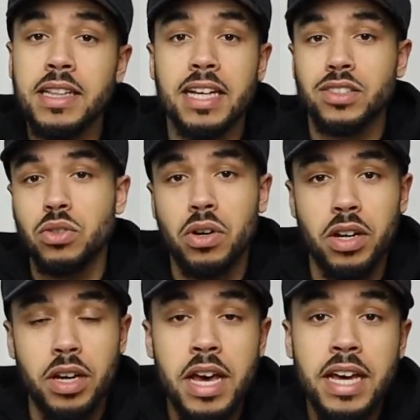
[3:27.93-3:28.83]
That's not
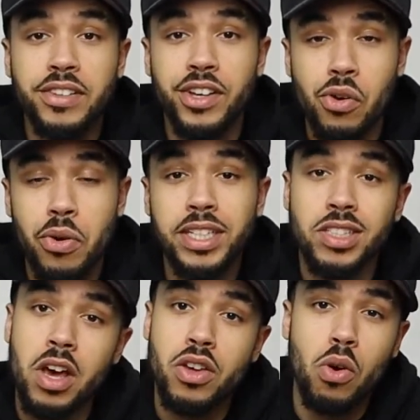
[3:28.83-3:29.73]
gonna decrease
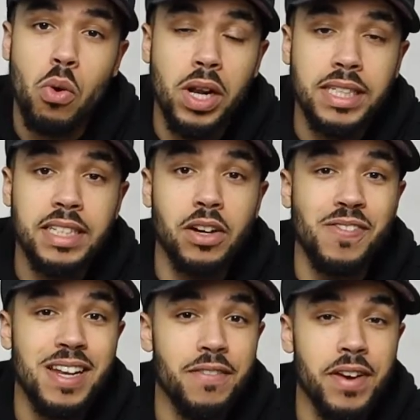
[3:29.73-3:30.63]
your quality
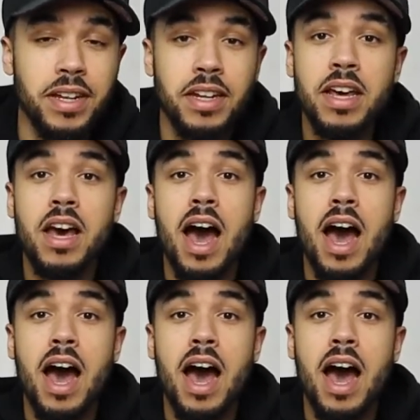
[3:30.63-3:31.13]
of living.